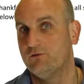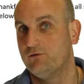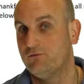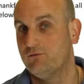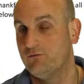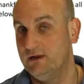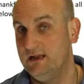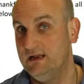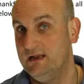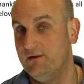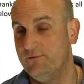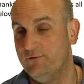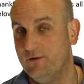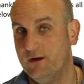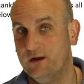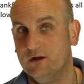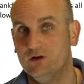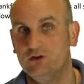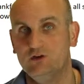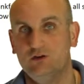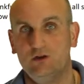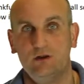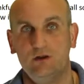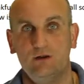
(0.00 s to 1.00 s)
to read a
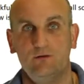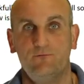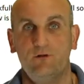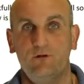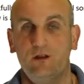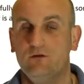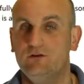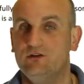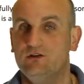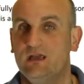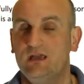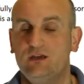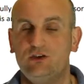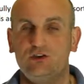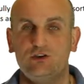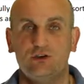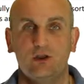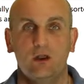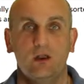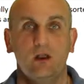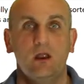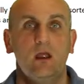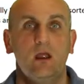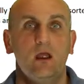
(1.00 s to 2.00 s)
function
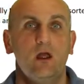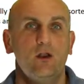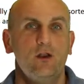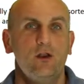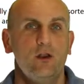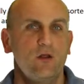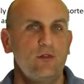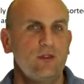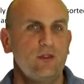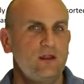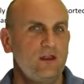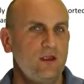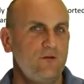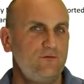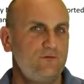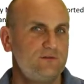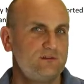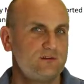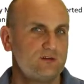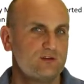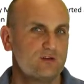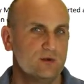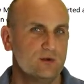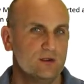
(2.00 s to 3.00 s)
notation, know the
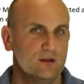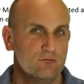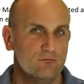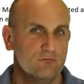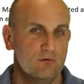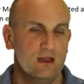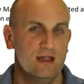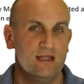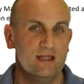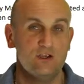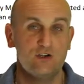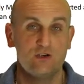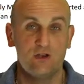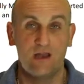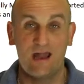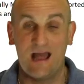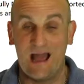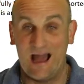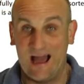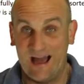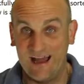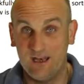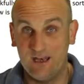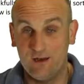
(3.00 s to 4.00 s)
difference between a relation
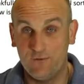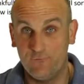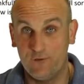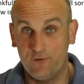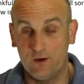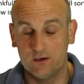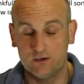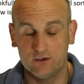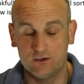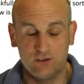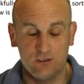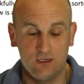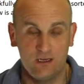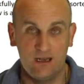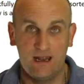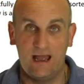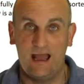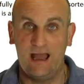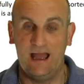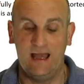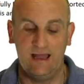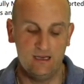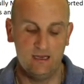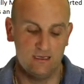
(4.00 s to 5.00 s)
and a function,
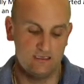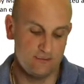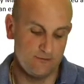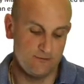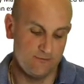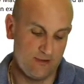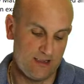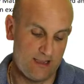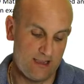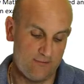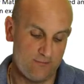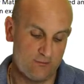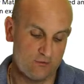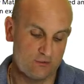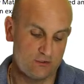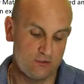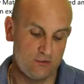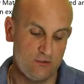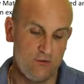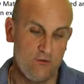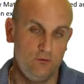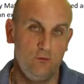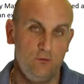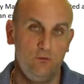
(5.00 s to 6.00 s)
and to be able
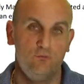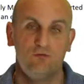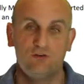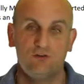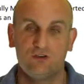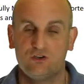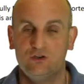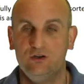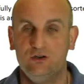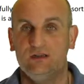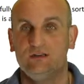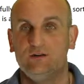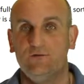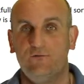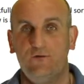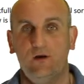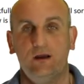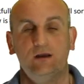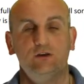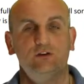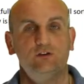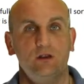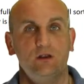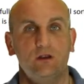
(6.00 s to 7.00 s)
to restrict a
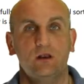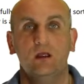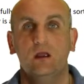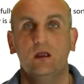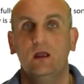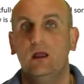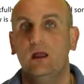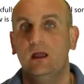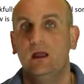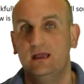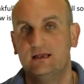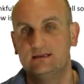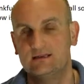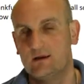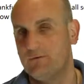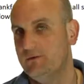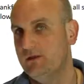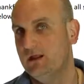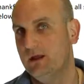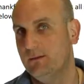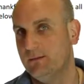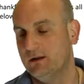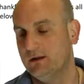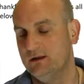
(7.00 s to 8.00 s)
function is
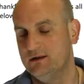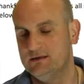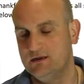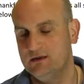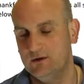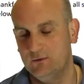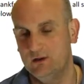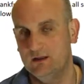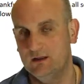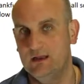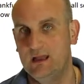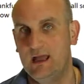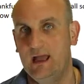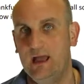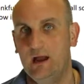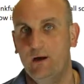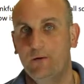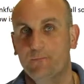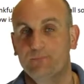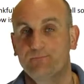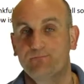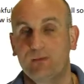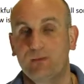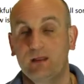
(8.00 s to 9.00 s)
everything I'm going to deal with
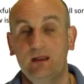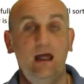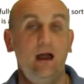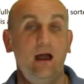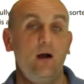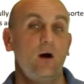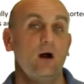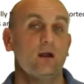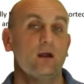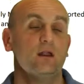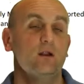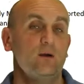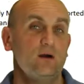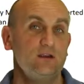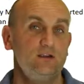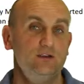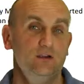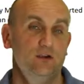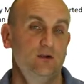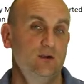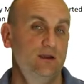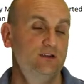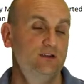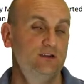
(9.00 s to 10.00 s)
now. Now, I'm going to ask
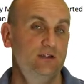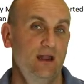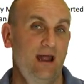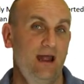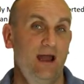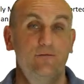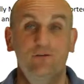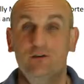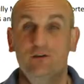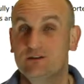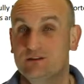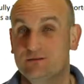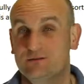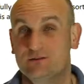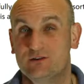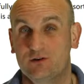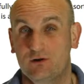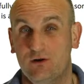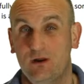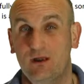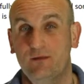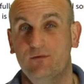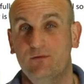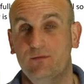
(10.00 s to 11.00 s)
you a question. Have you
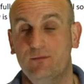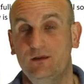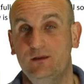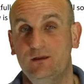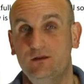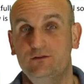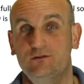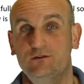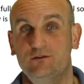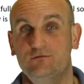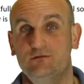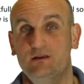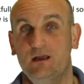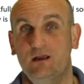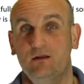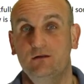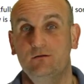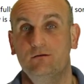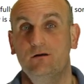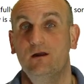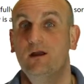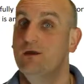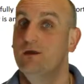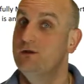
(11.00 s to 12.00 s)
subscribed to my YouTube
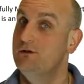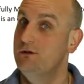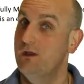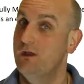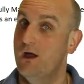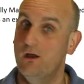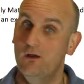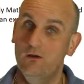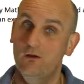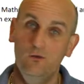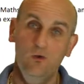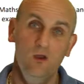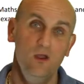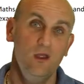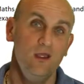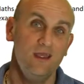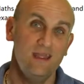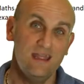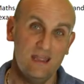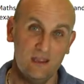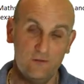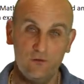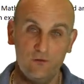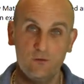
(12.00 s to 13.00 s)
channel? No?
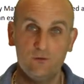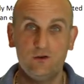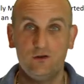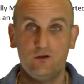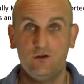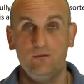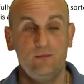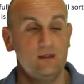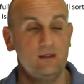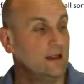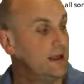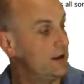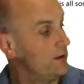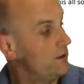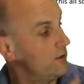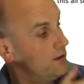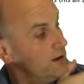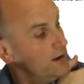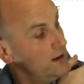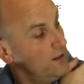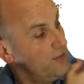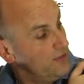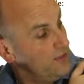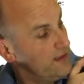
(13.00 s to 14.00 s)
If you would do me that
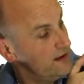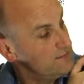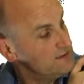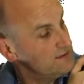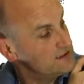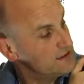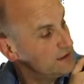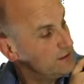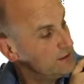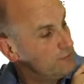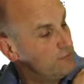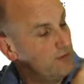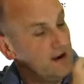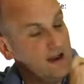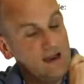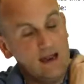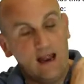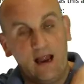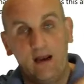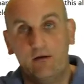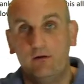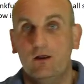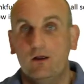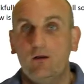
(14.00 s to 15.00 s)
honor, there is a red
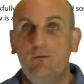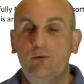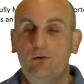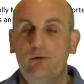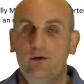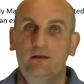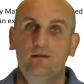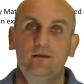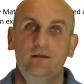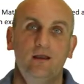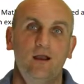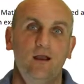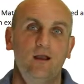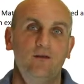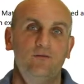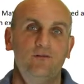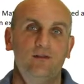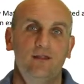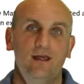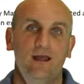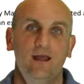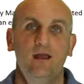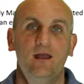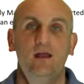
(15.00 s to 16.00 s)
arrow pointing over
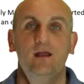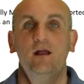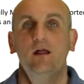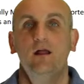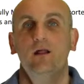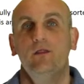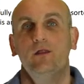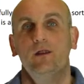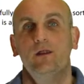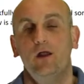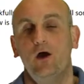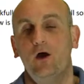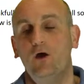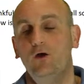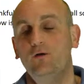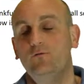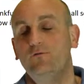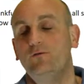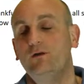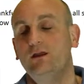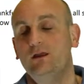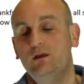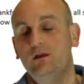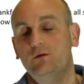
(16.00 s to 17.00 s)
there that
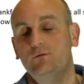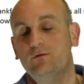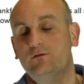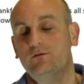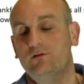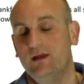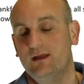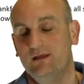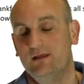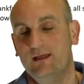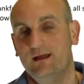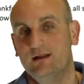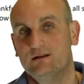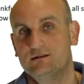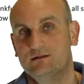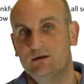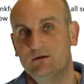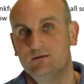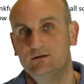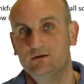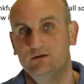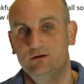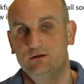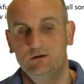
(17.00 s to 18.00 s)
hopefully you will take that
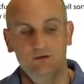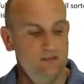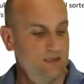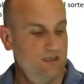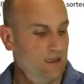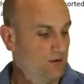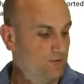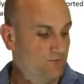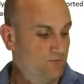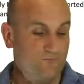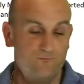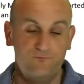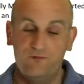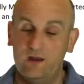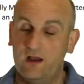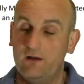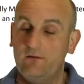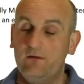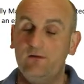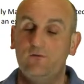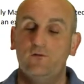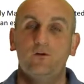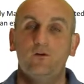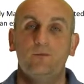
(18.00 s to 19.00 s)
time to do so.
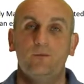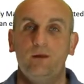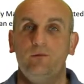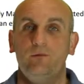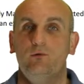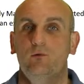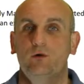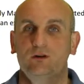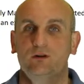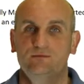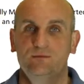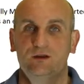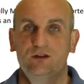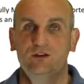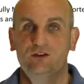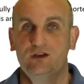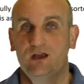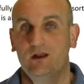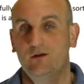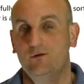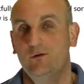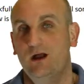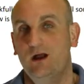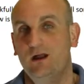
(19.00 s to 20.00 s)
Very few people watch my
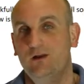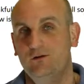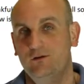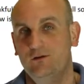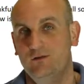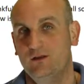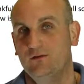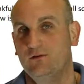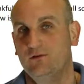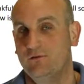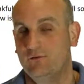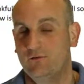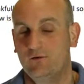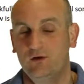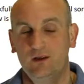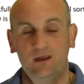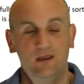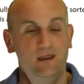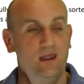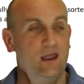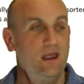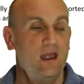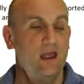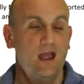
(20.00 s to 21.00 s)
channel. I do this for
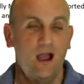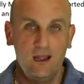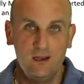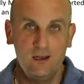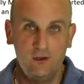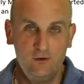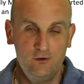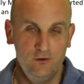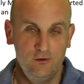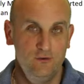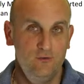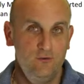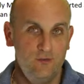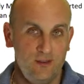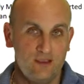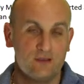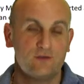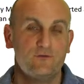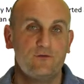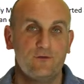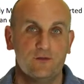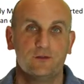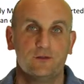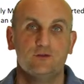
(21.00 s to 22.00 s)
free. I do this
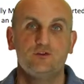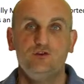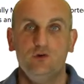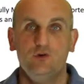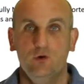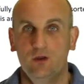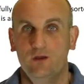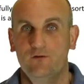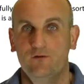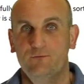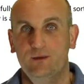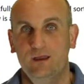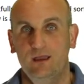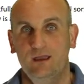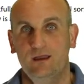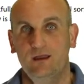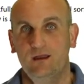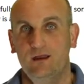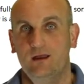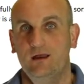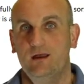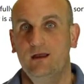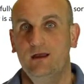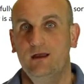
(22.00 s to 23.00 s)
for the joy of being